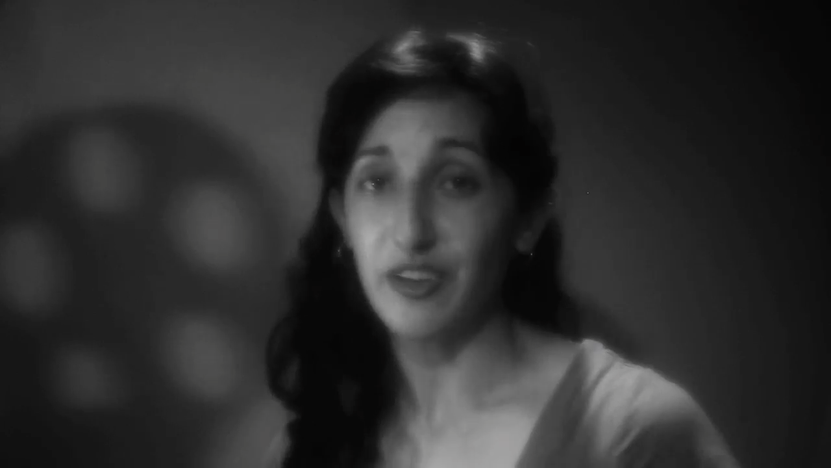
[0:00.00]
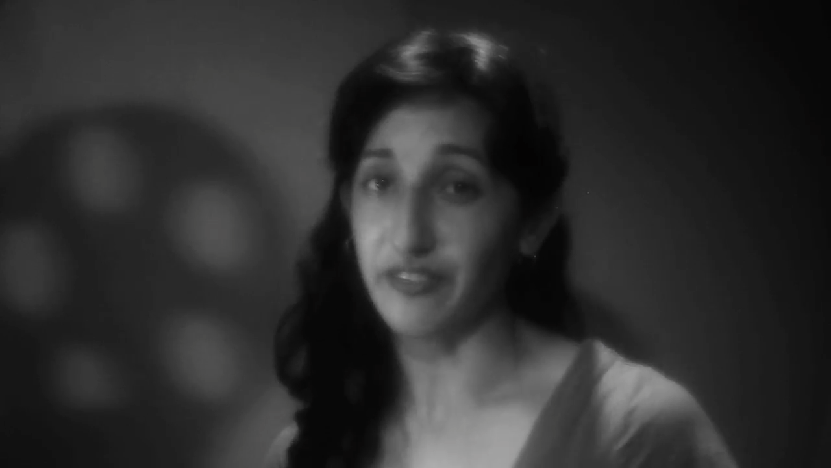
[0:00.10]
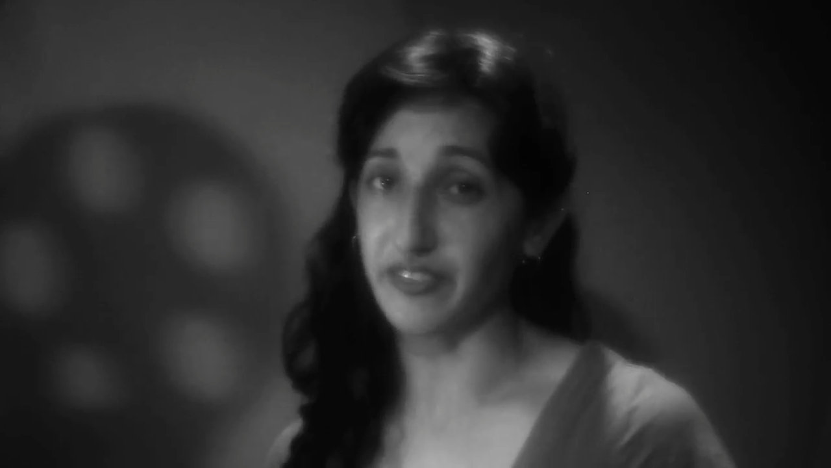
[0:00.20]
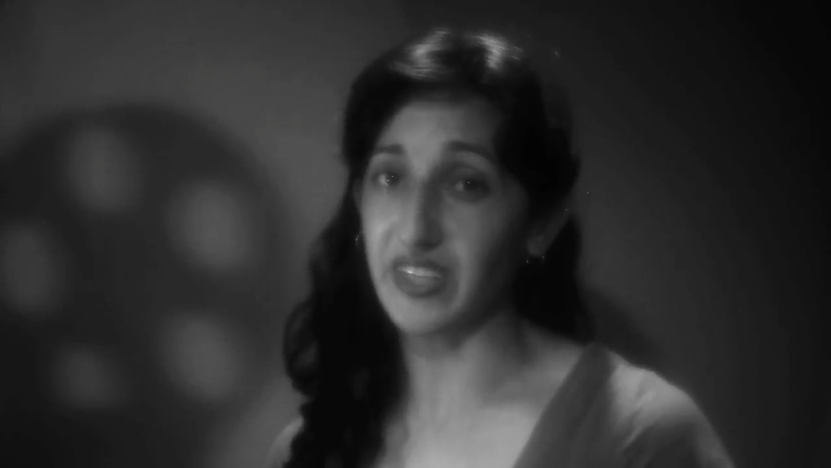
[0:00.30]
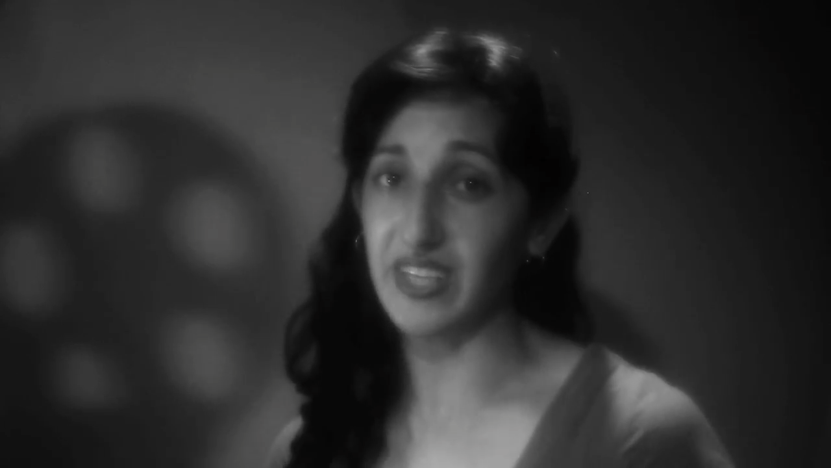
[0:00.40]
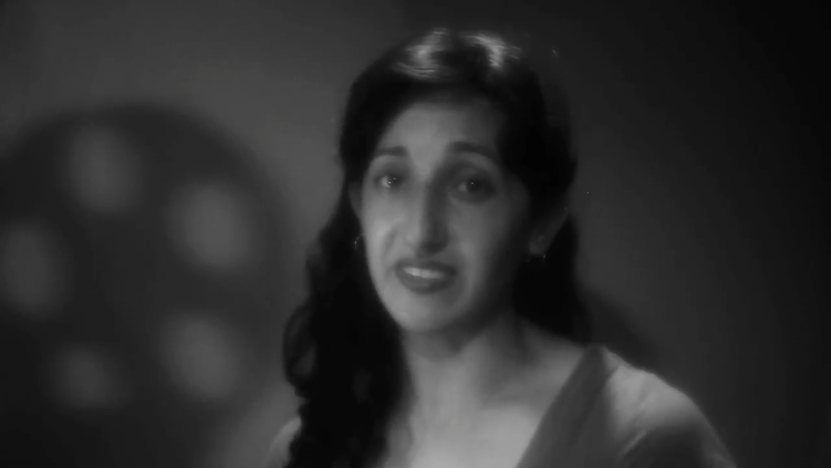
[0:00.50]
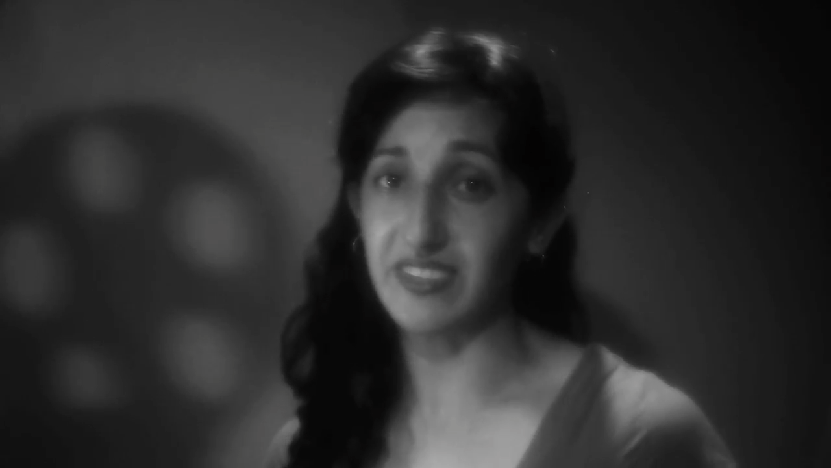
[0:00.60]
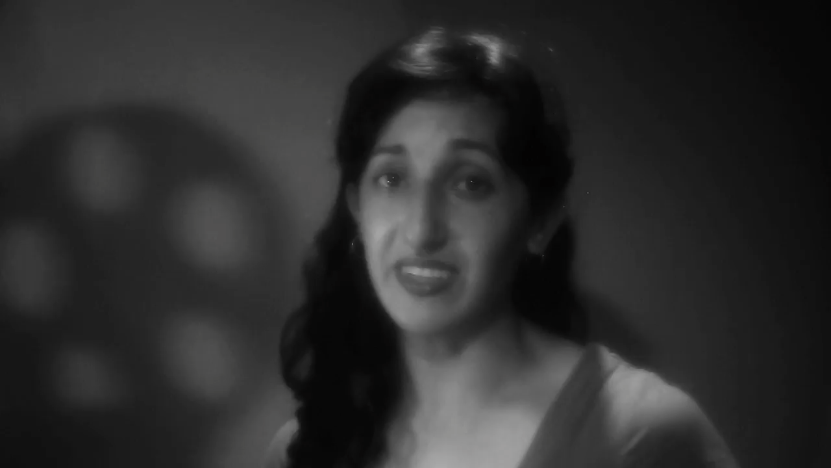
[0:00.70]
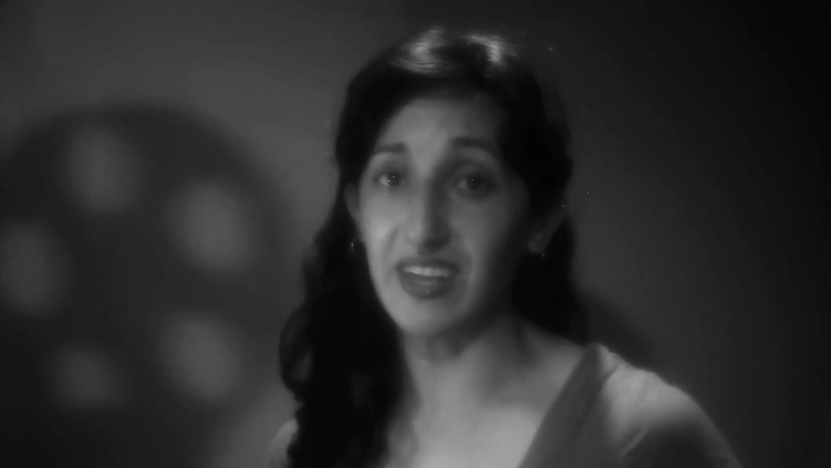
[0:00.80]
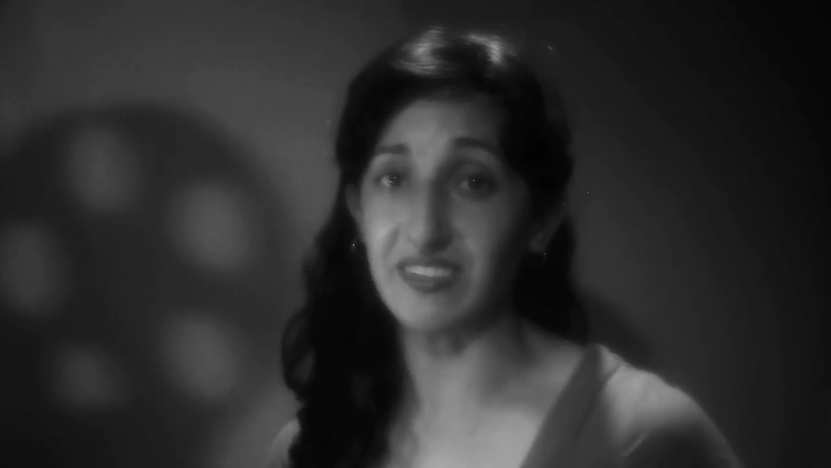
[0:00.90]

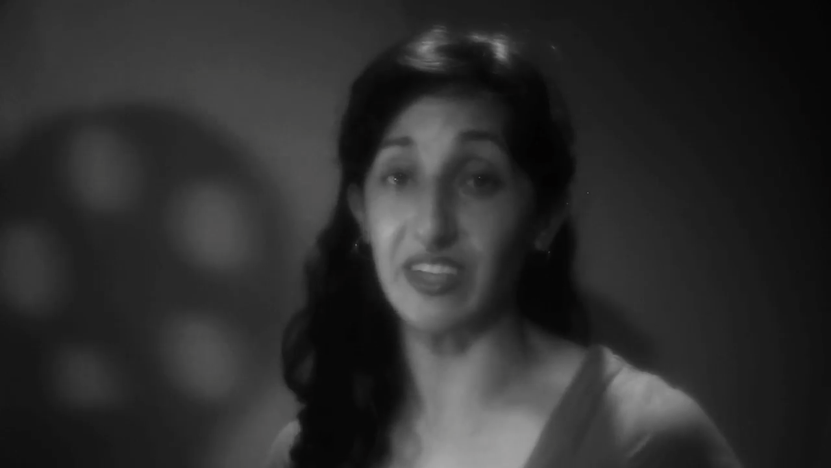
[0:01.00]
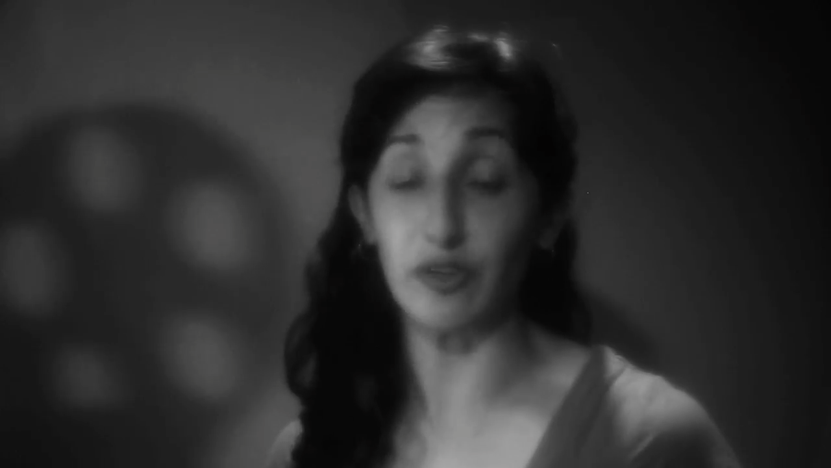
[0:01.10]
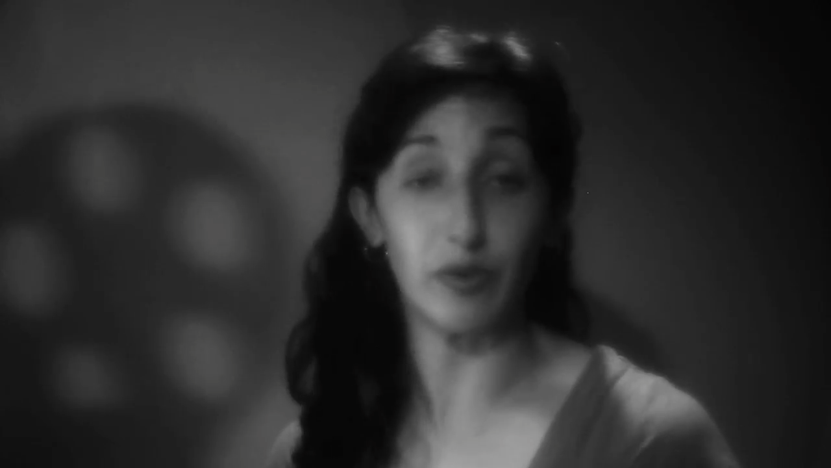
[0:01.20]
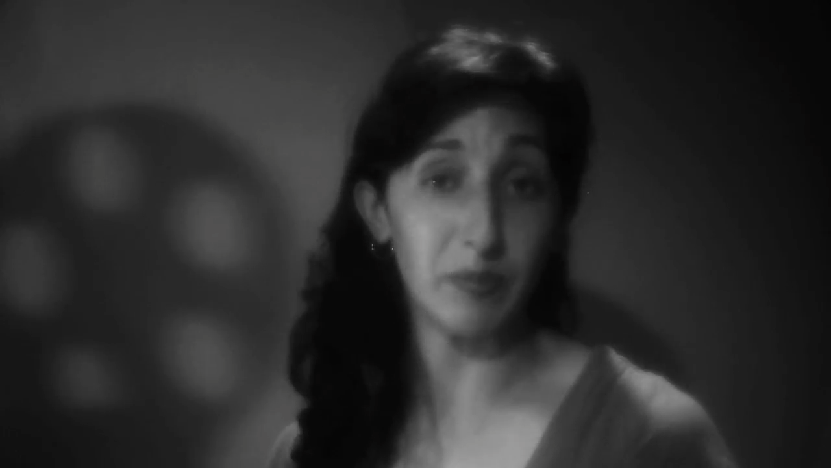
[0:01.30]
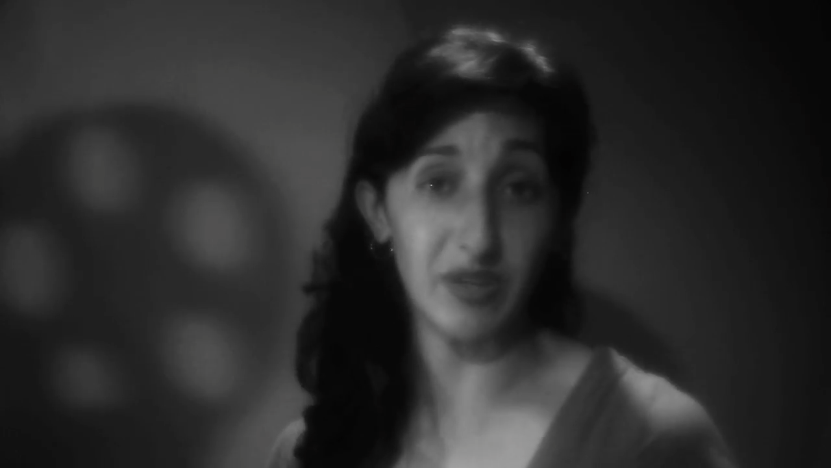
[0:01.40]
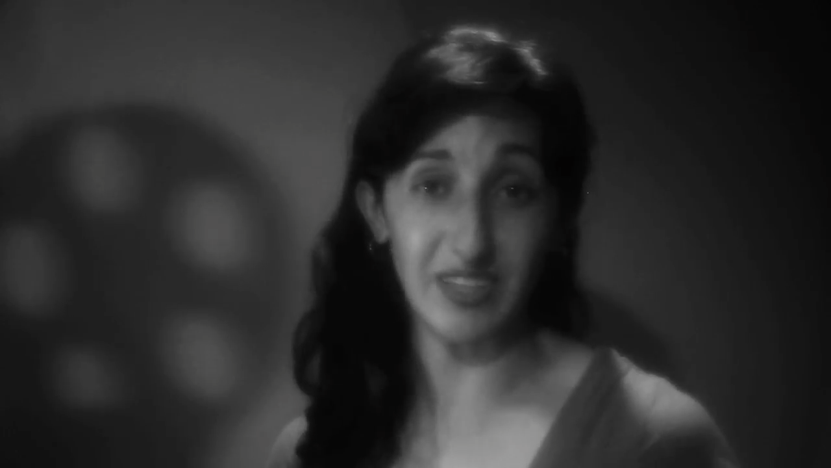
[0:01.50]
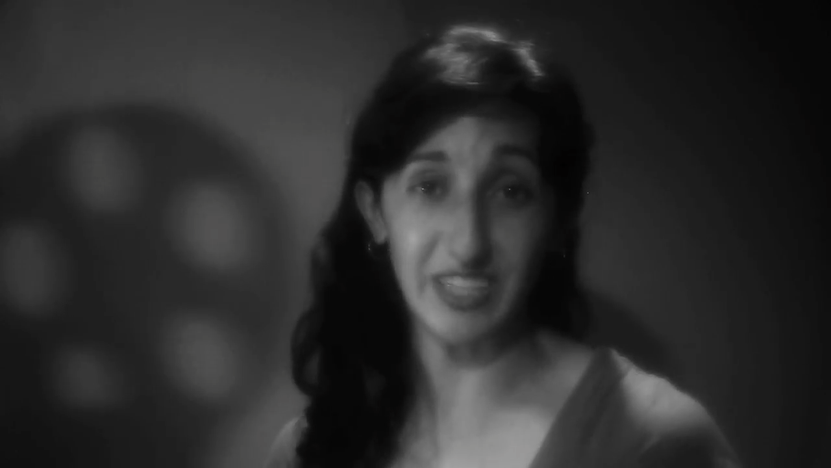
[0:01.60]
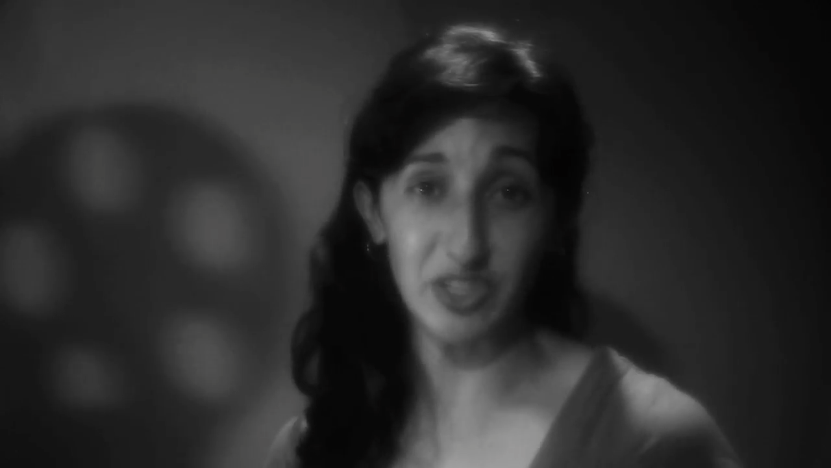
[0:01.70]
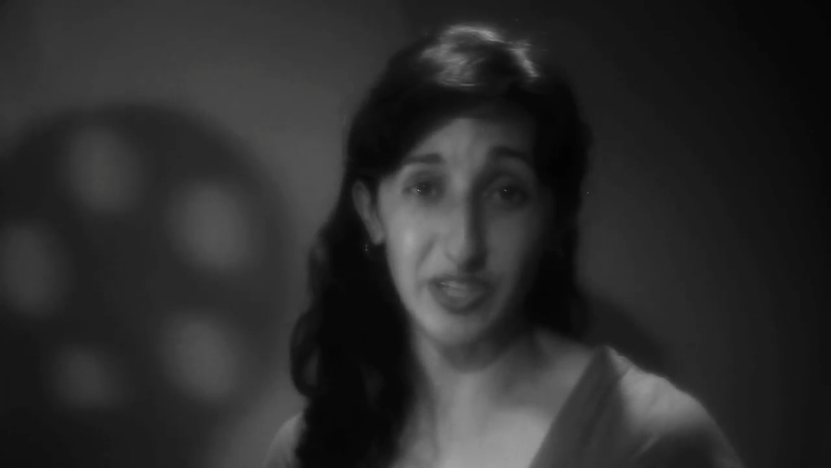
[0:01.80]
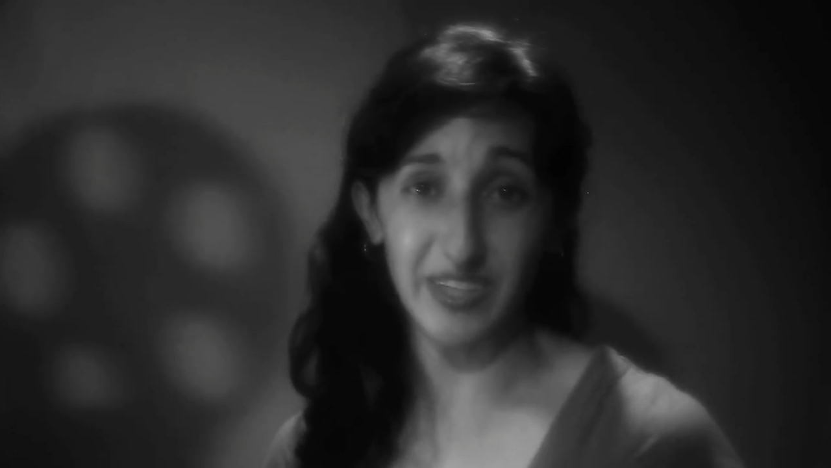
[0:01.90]
Freelancing as a grip and
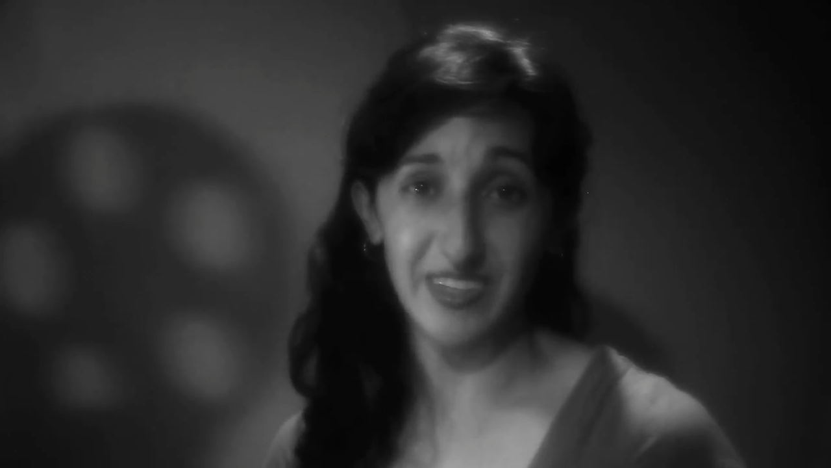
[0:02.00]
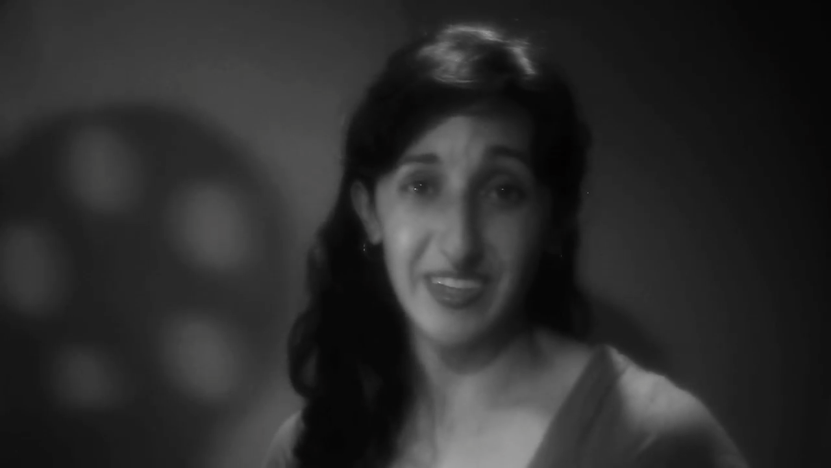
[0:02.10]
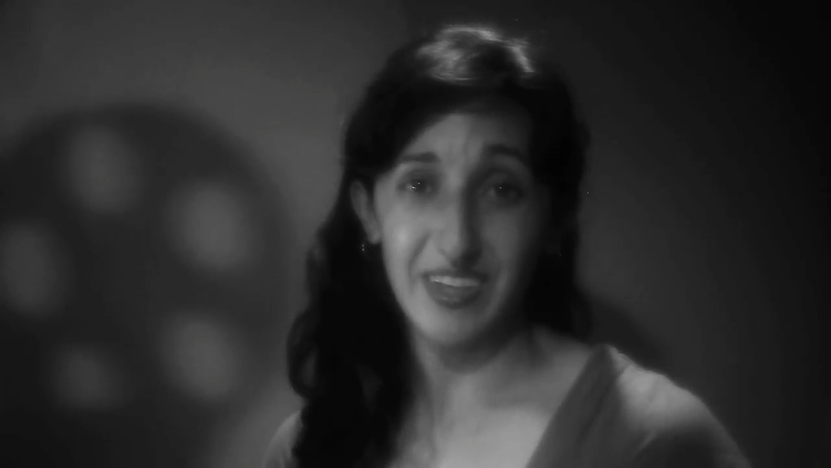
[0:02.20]
electric,